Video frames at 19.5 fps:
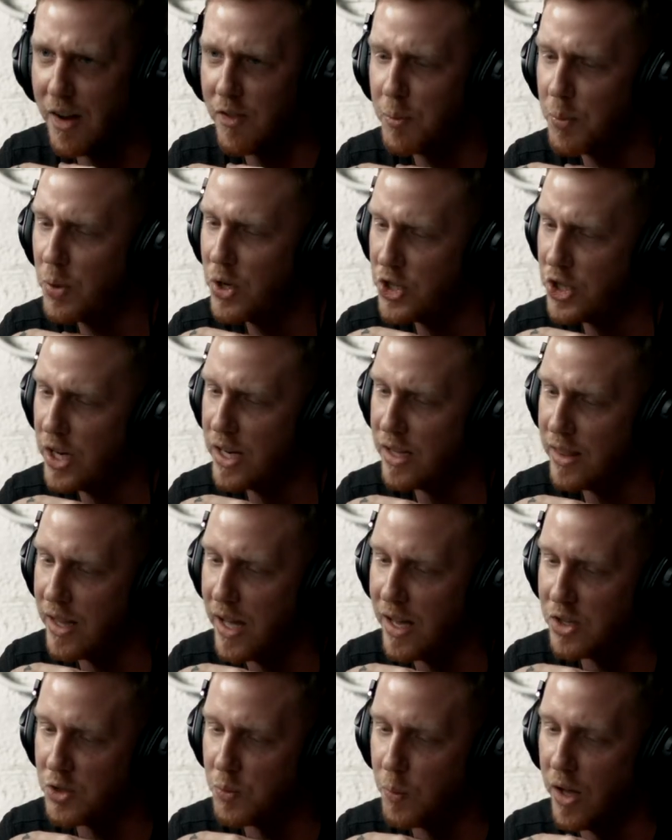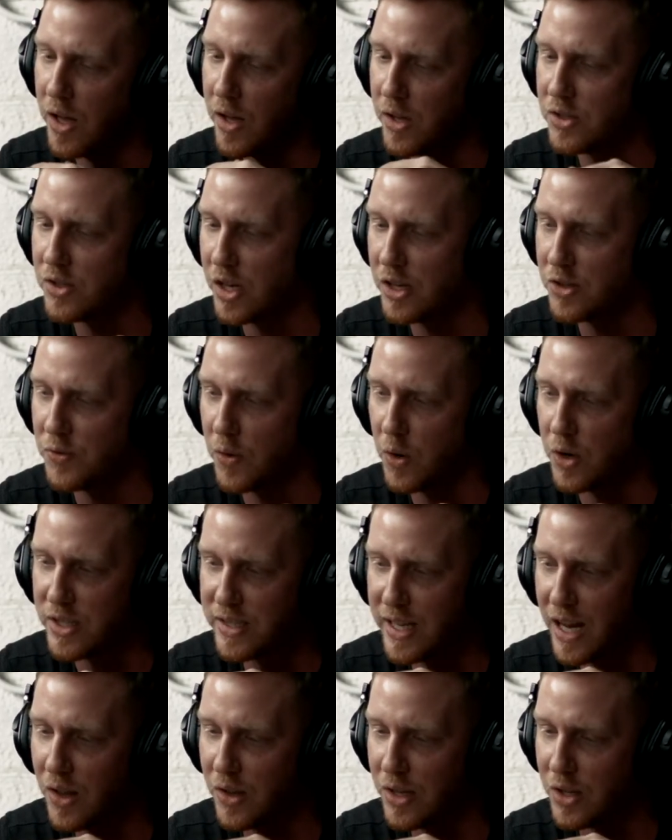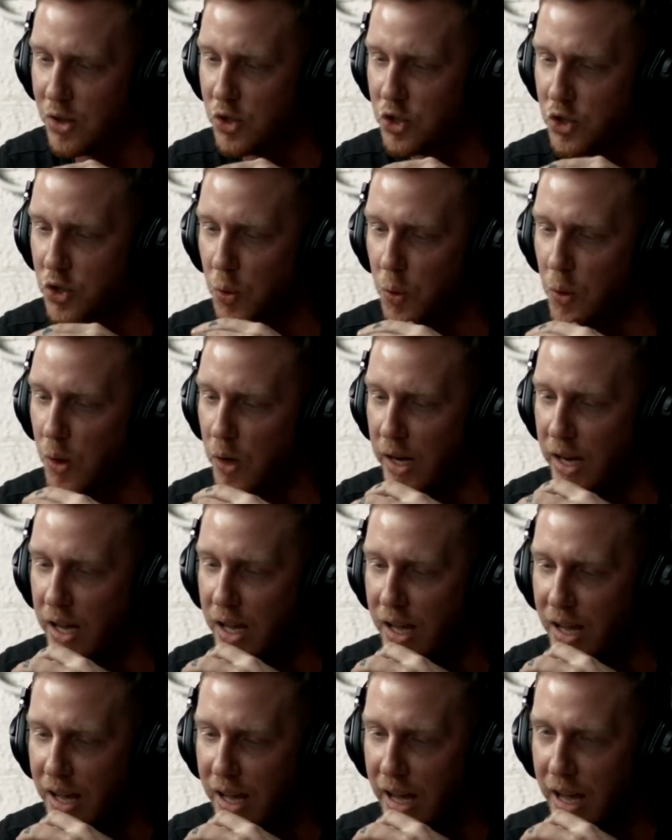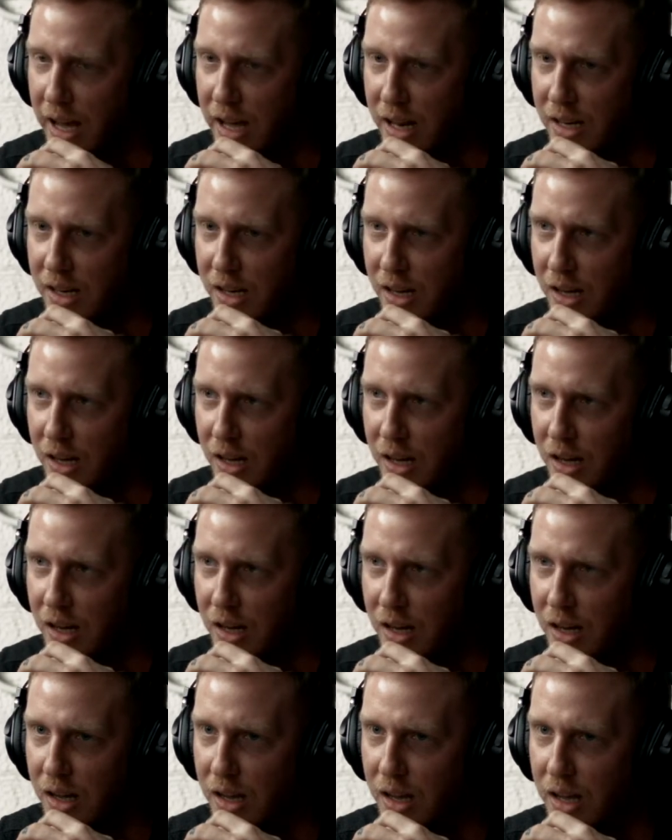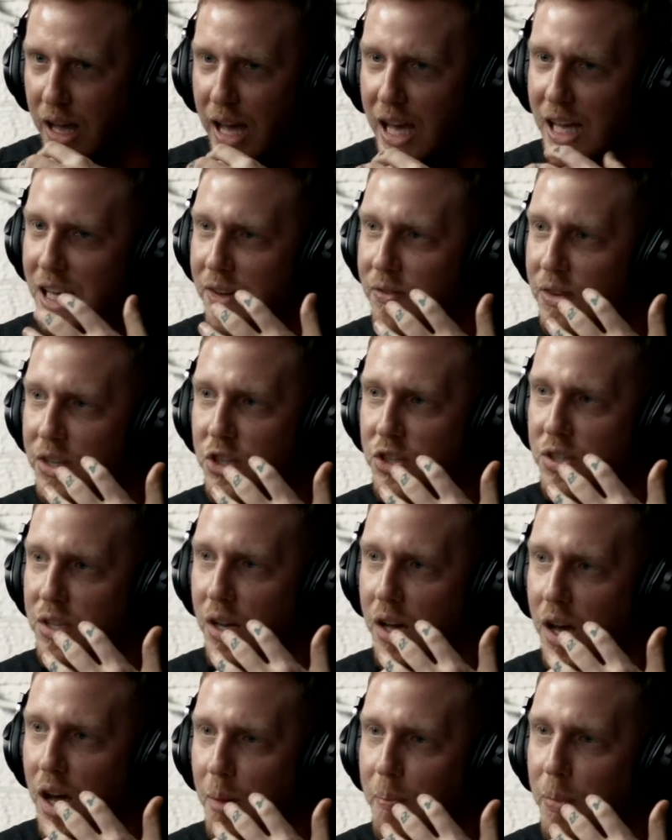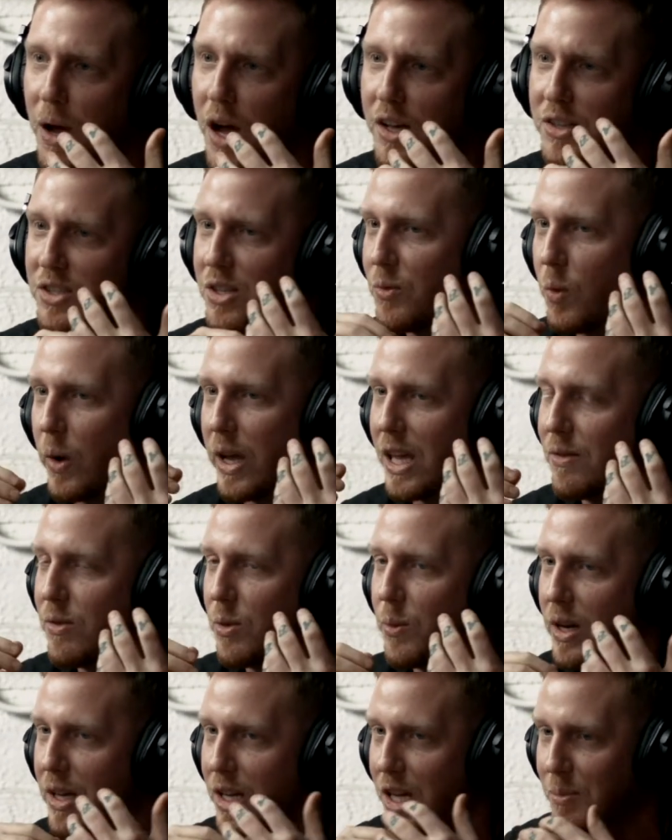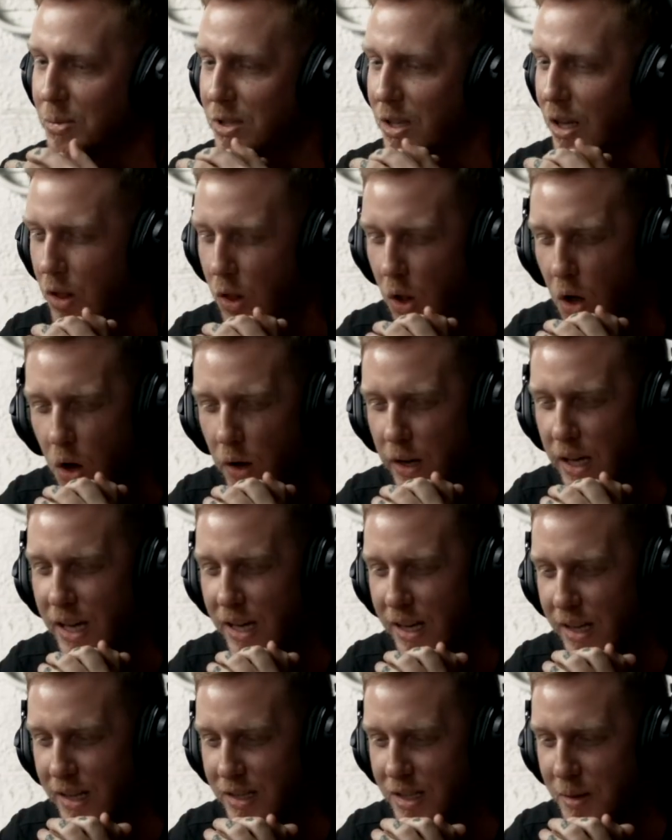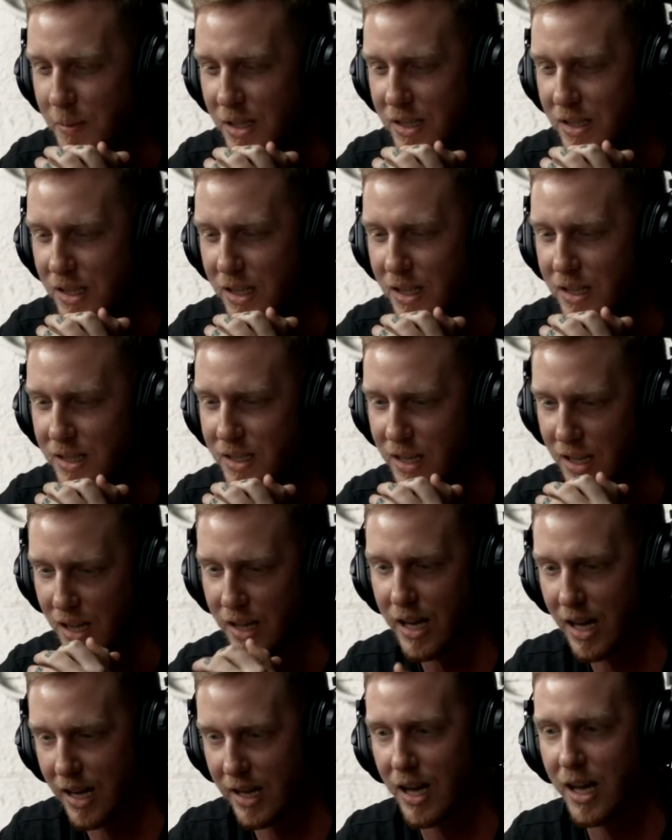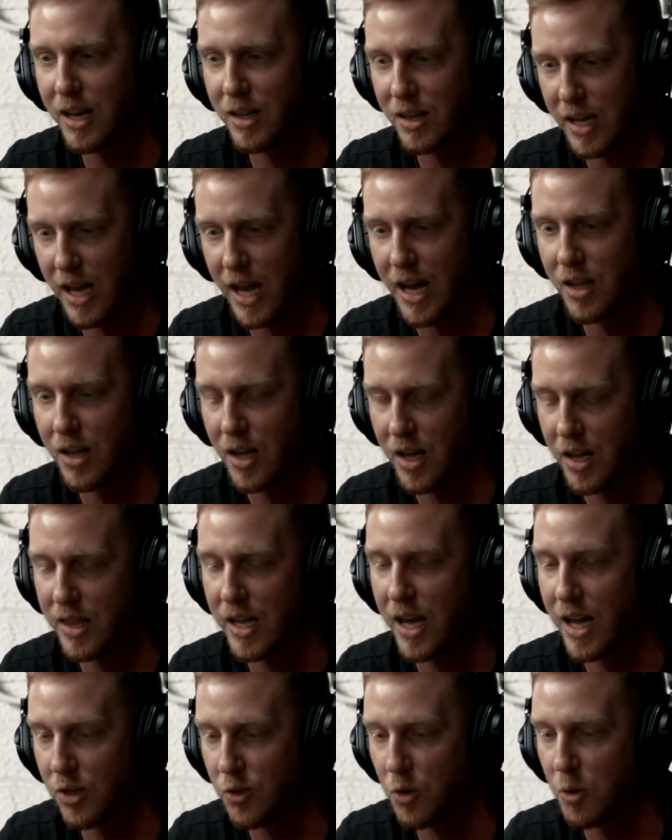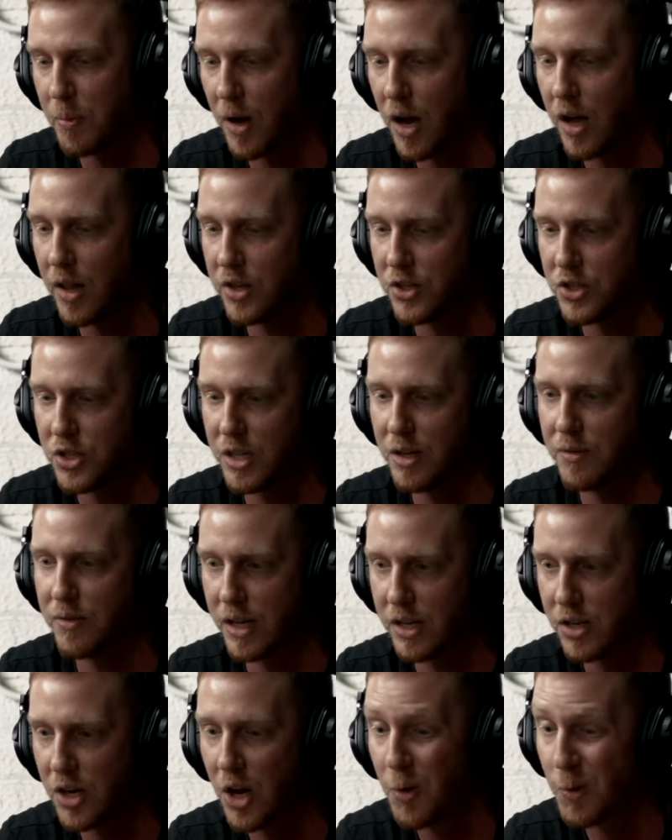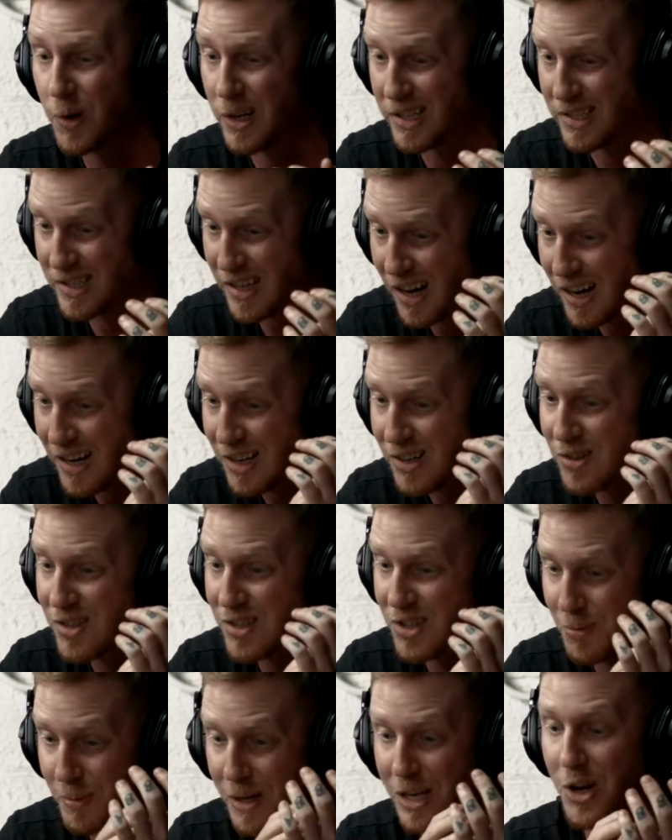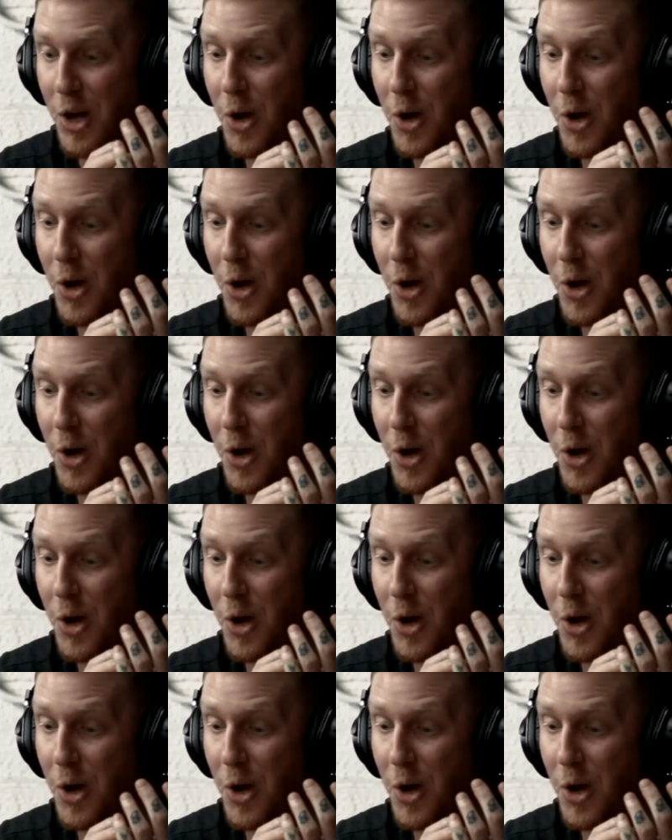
I've appreciated that as well, as far as telling the story and giving just a positive way, even when it comes to longing and intimacy, to say again the anthropology of no, we're designed to be